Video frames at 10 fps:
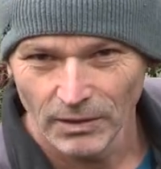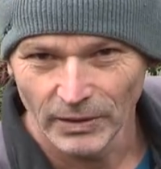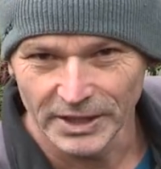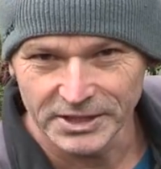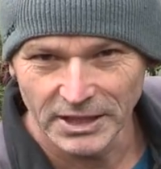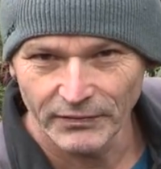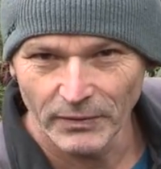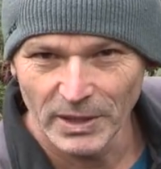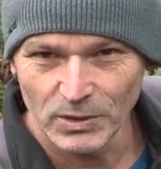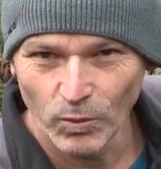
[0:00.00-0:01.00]
Well, that's enough
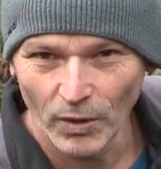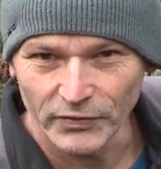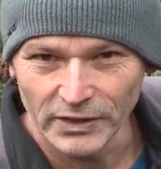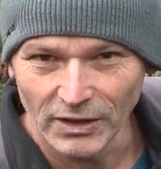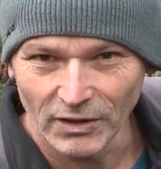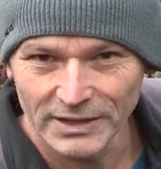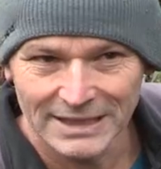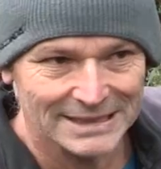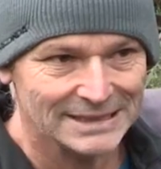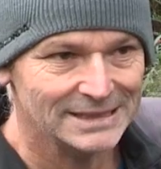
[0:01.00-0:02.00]
of me waffling on.
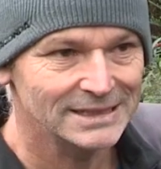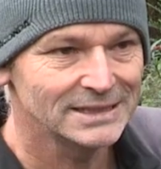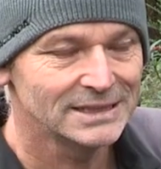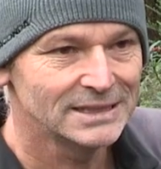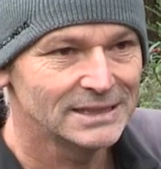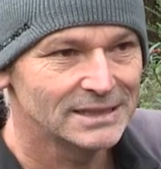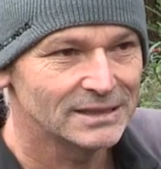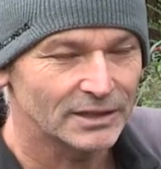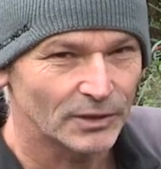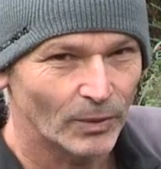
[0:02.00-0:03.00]

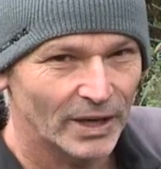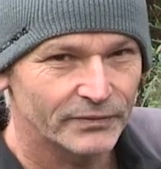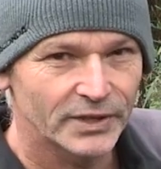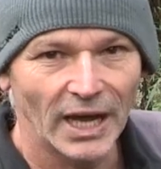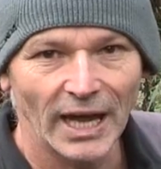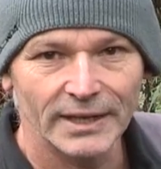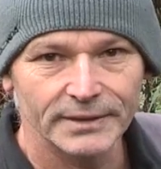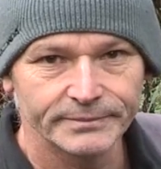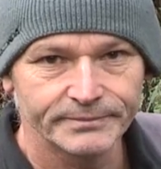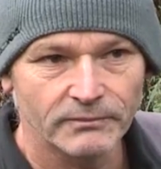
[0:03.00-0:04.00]
I wait for dark,
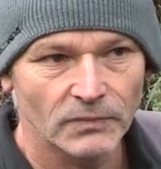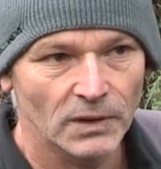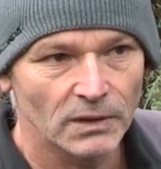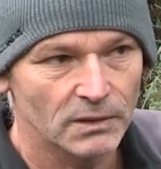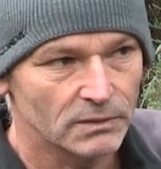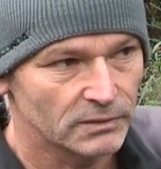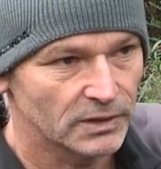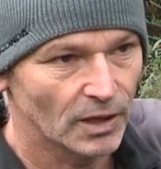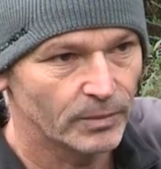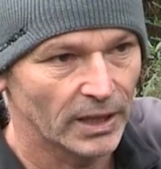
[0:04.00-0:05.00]

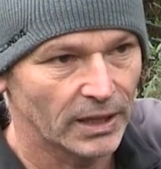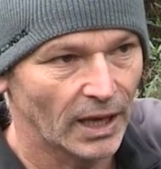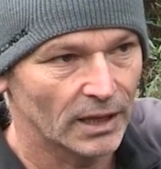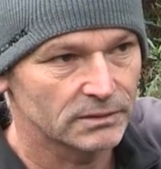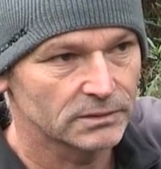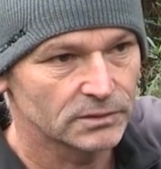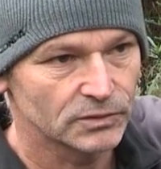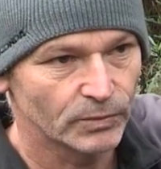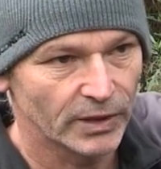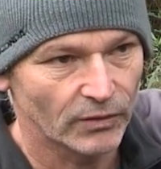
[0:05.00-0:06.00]
go back out
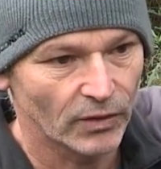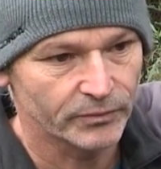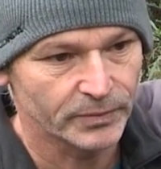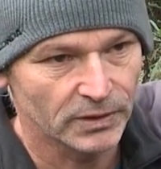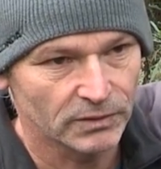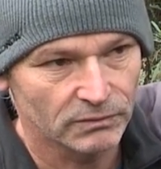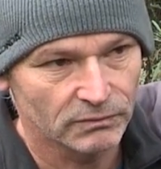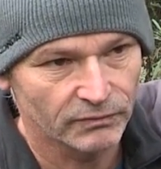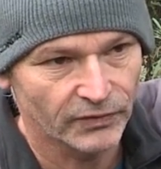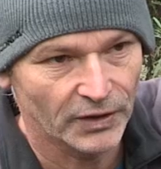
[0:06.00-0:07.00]
to where I've been
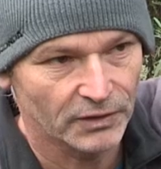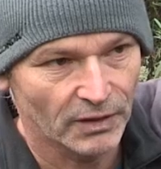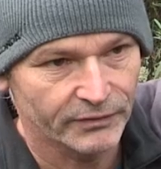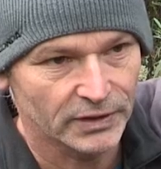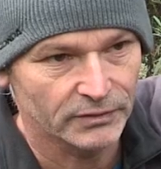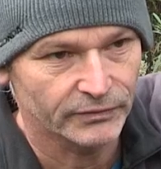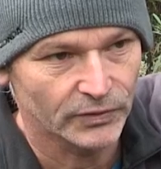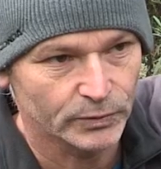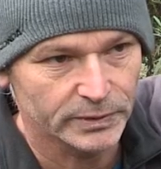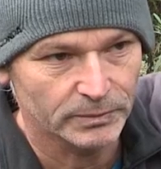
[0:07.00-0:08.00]
photographing and
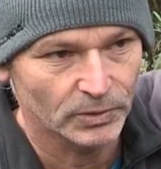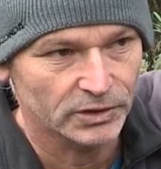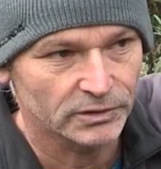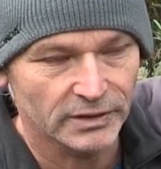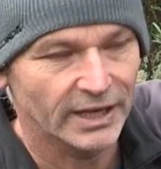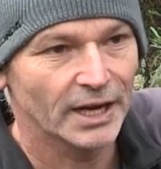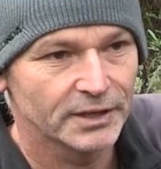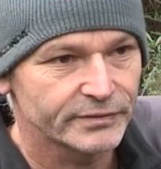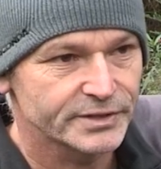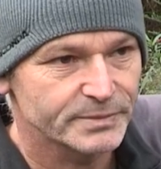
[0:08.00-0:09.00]
filming my little
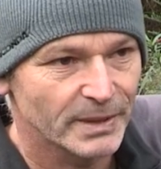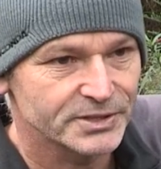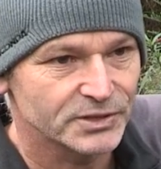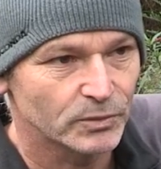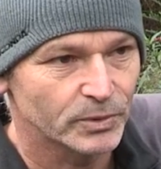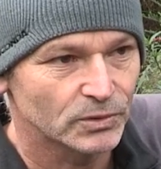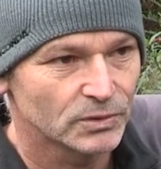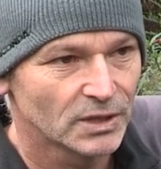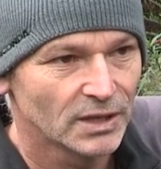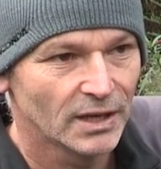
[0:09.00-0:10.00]
carnivorous marsupial
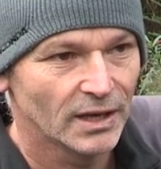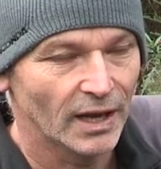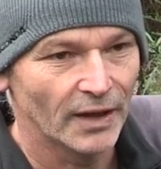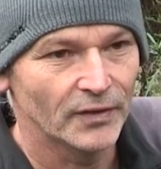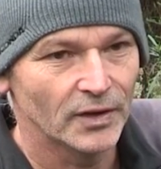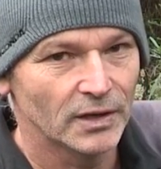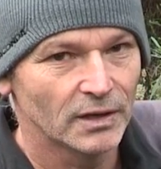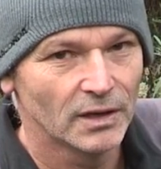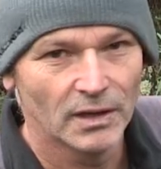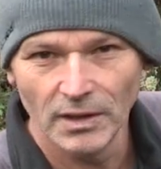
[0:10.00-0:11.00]
and
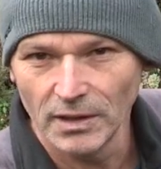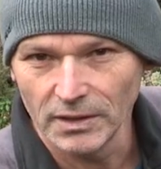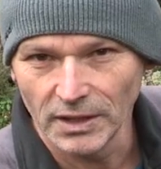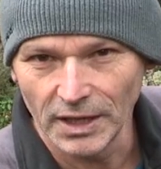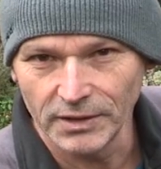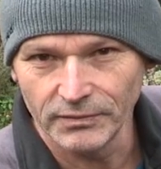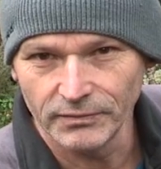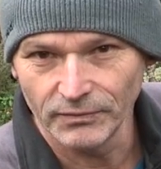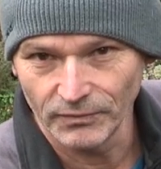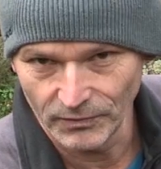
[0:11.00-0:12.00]
the native
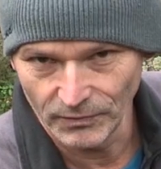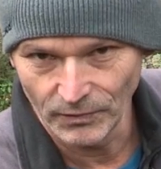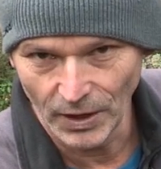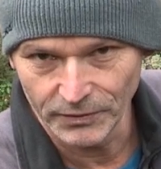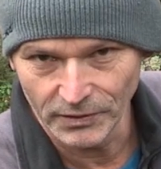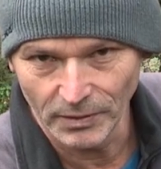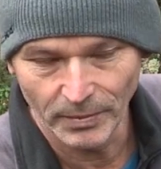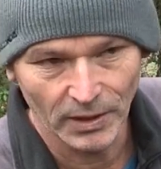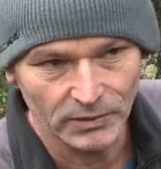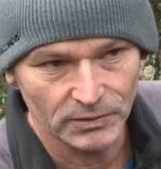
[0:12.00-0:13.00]
rodent the
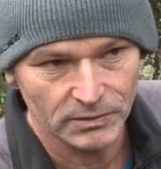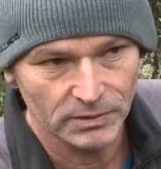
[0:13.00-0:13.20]
Bogel.